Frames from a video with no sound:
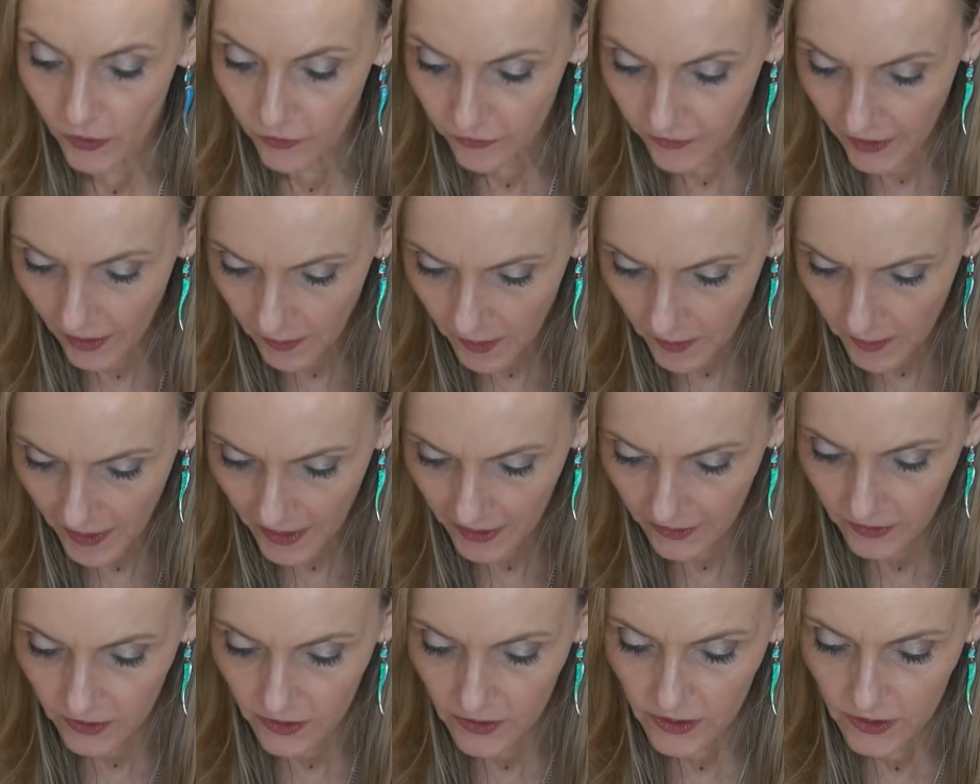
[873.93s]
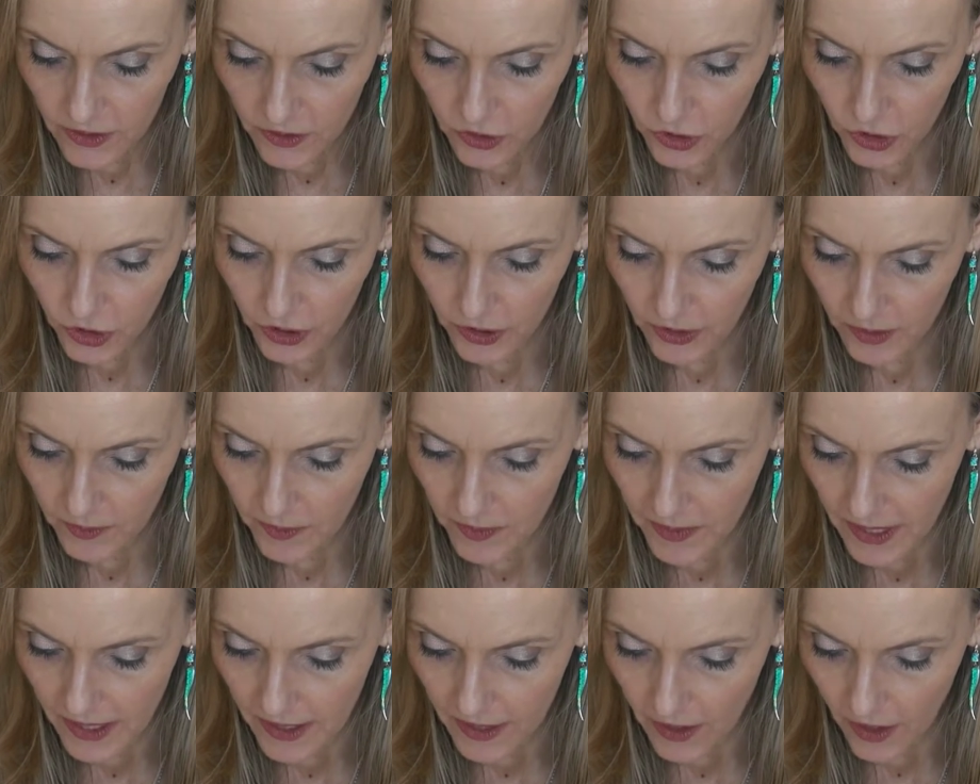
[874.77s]
flower petals should
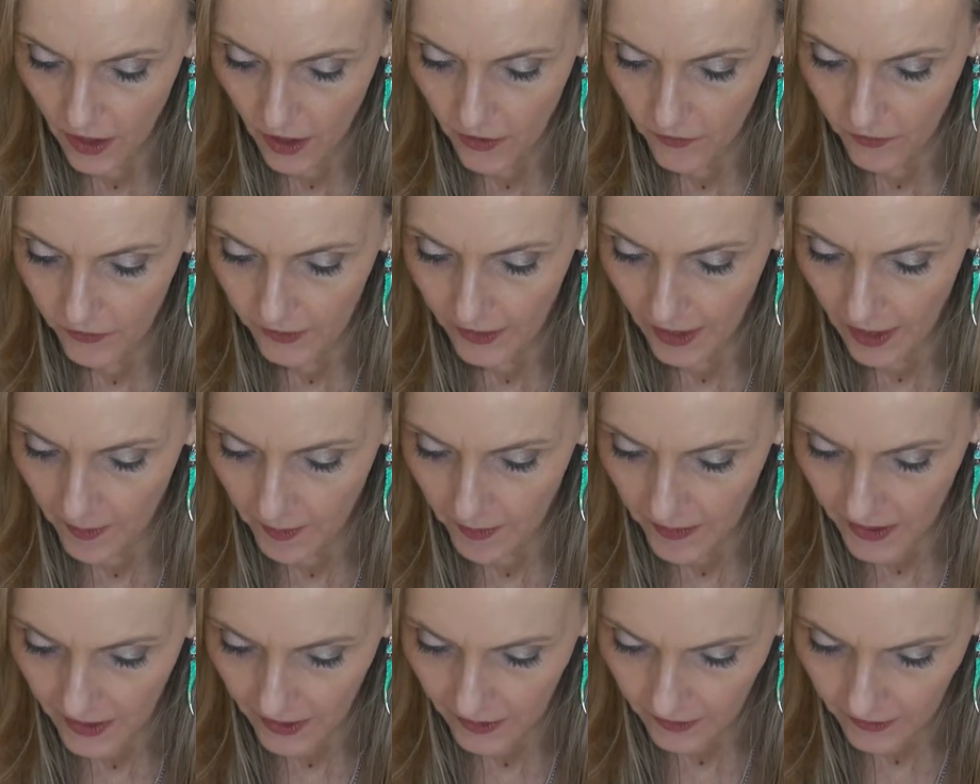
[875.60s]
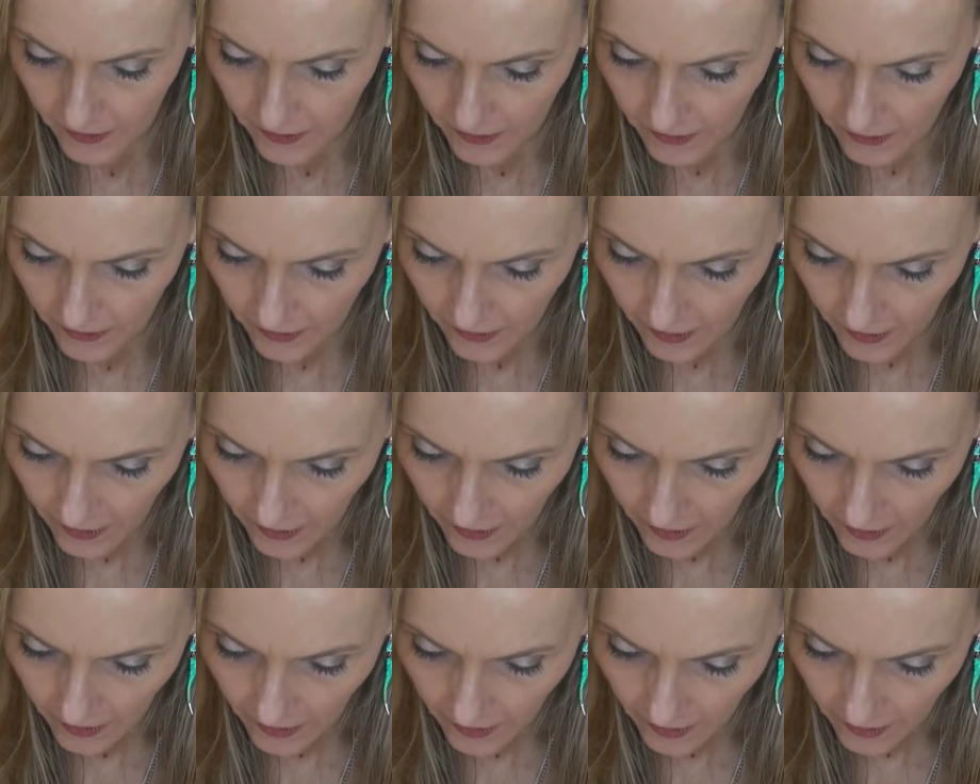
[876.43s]
be overlapping
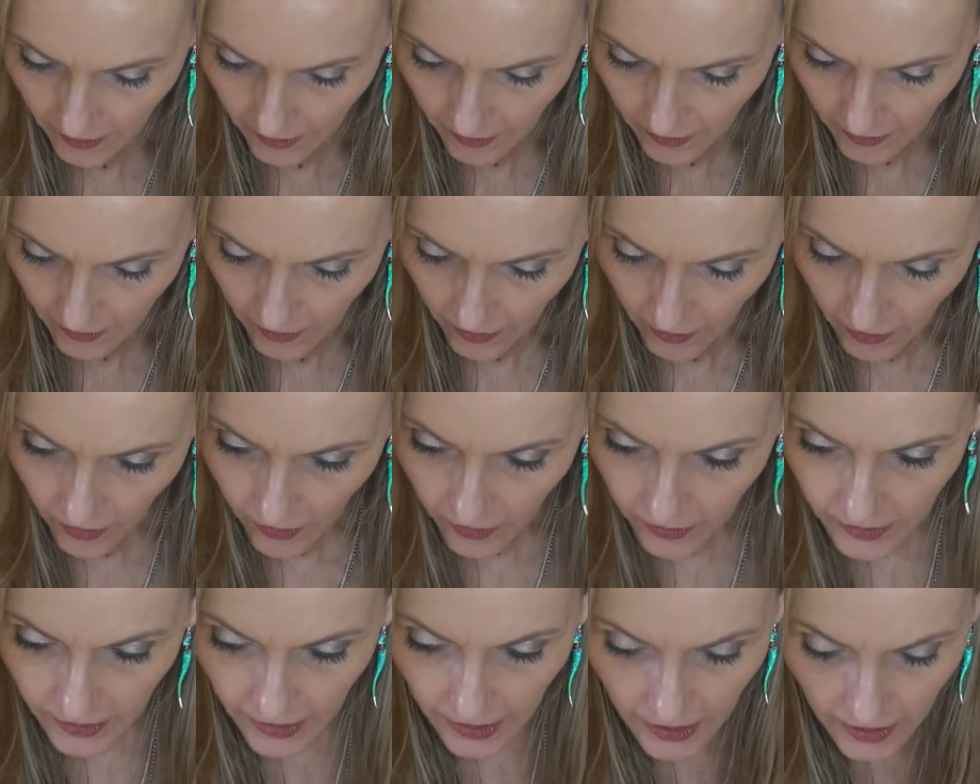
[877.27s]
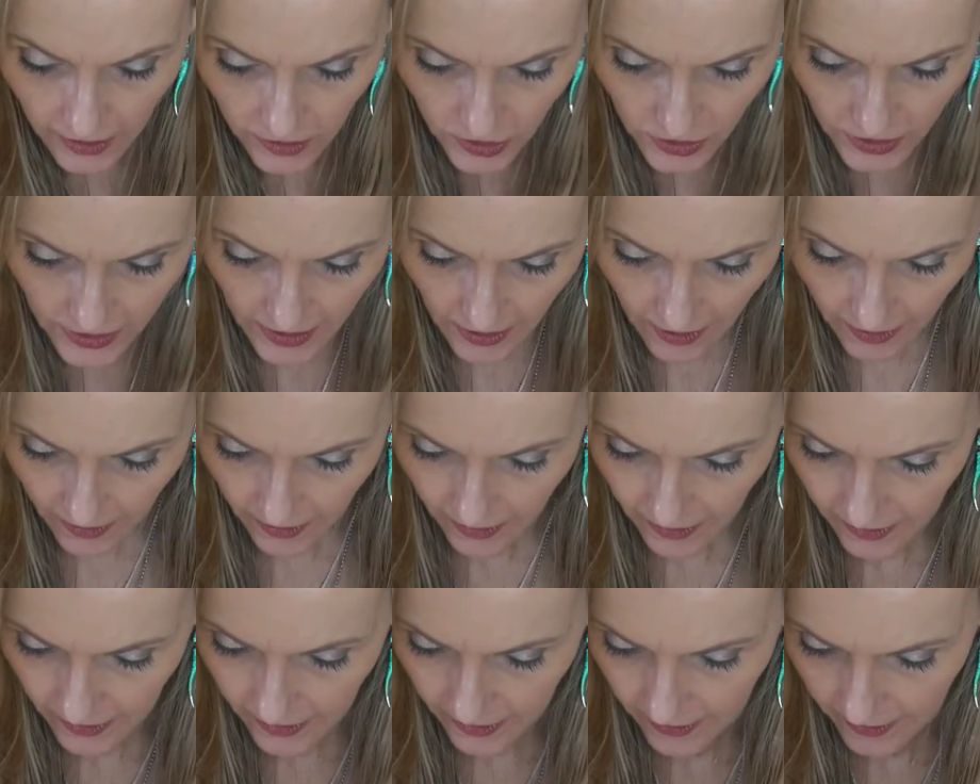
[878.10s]
on each
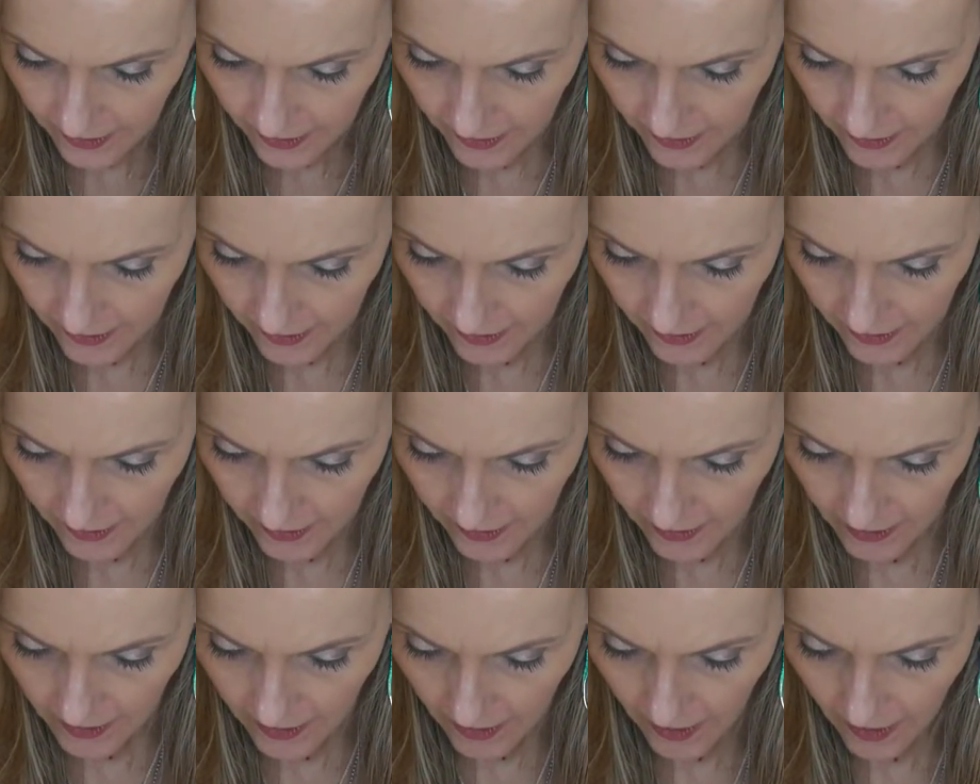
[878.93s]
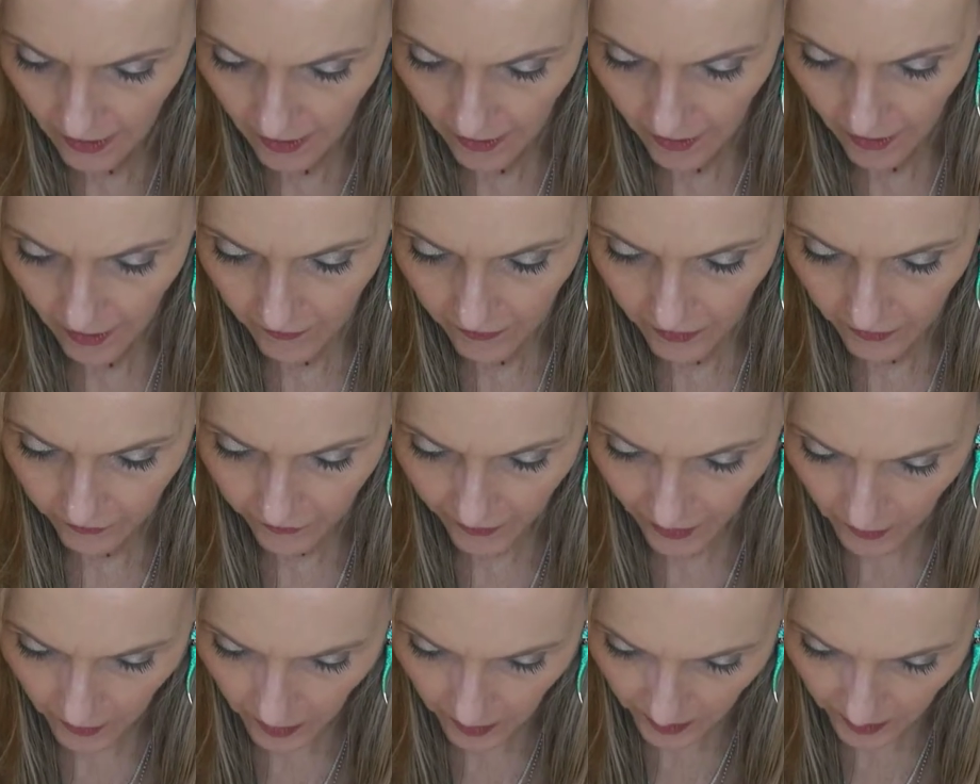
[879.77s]
side of the flower